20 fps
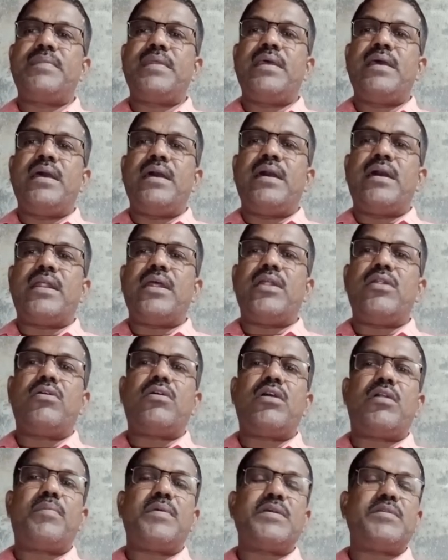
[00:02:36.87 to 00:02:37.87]

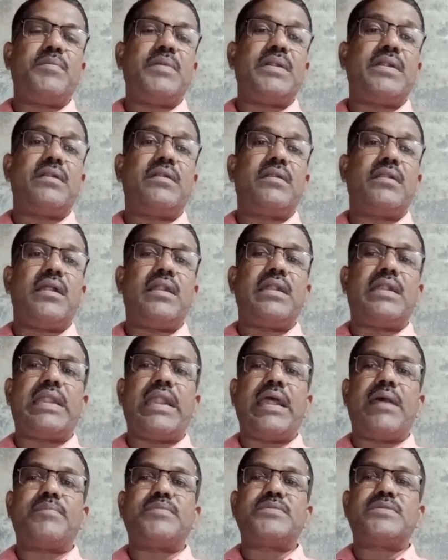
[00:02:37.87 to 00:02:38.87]
Rhinocarpus beetle
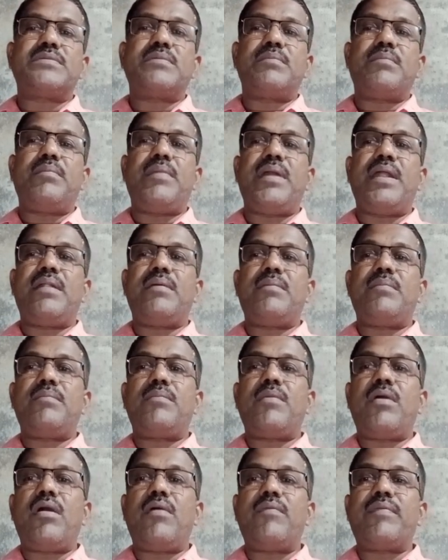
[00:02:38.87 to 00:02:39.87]
traps made
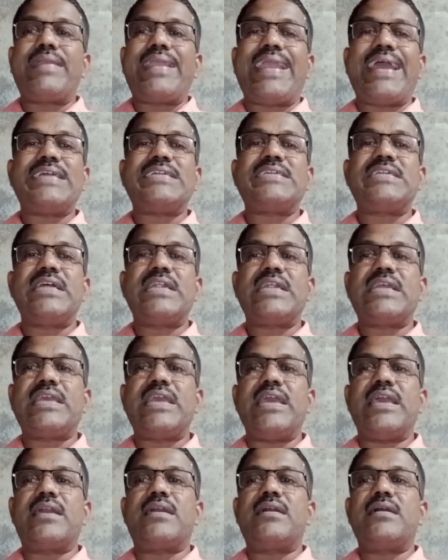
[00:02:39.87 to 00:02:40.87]
of castor
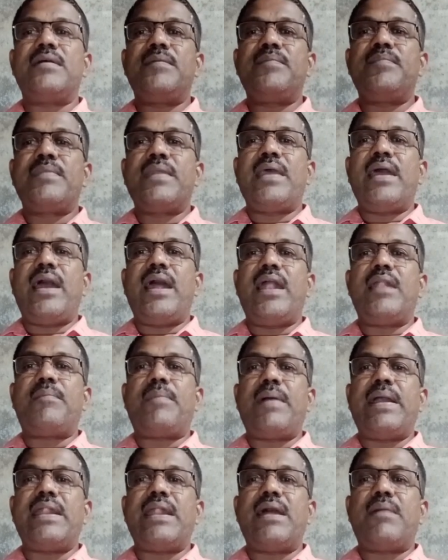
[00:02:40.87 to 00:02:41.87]
cake and
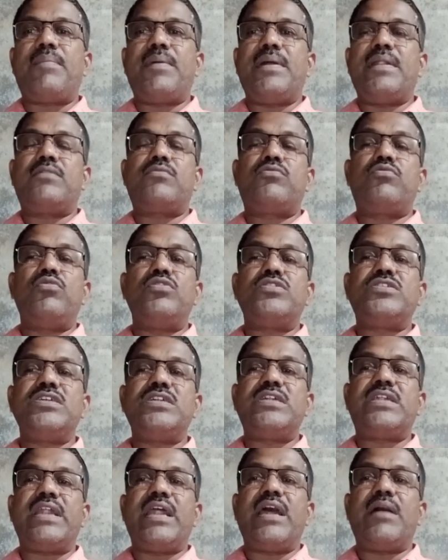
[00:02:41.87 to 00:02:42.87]
pineapple, tulsi
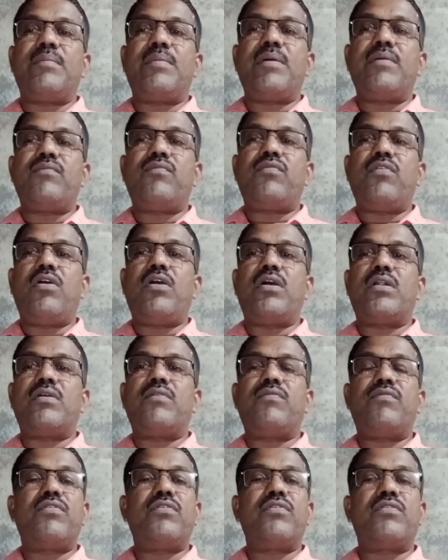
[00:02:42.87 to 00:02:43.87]
trap for
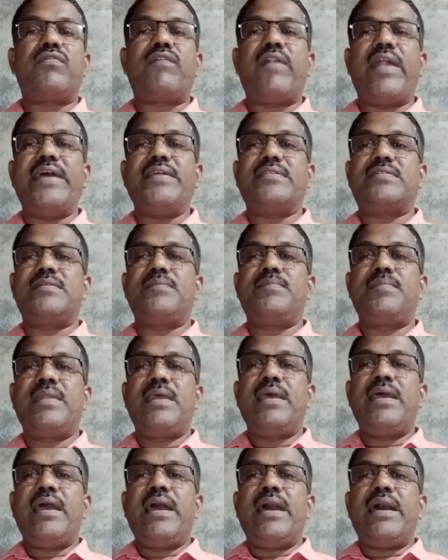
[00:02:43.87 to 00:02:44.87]
fruit flies,
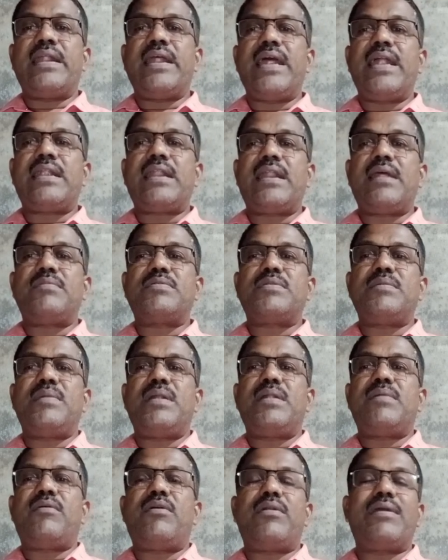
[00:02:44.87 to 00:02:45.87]
rat traps made
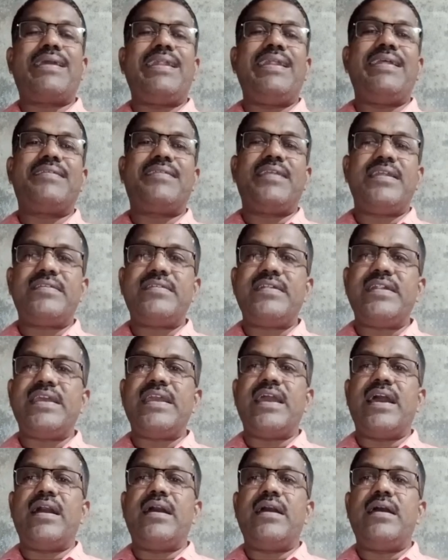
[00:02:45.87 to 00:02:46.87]
for
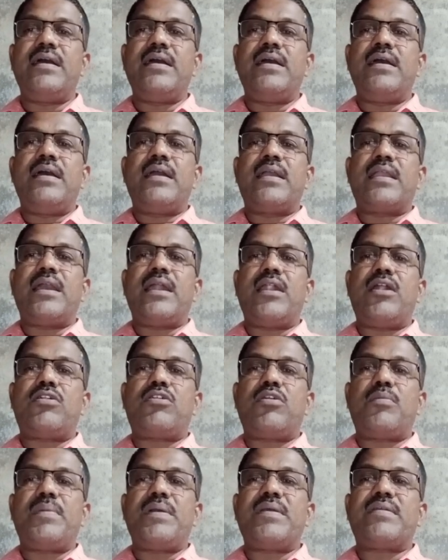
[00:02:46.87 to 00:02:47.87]
Glyceridia,
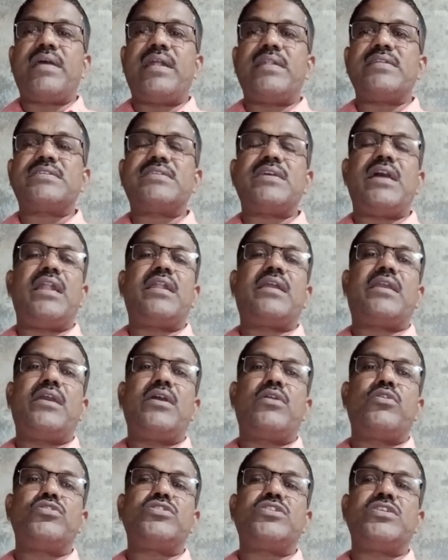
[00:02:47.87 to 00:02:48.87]
calotrophics and salt
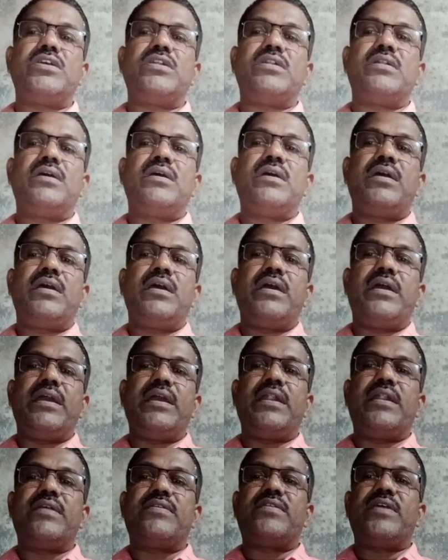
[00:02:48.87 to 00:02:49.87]
kerosene in
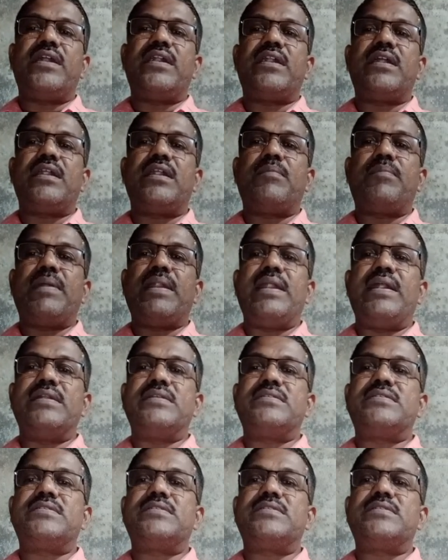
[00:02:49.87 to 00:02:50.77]
recent repellents.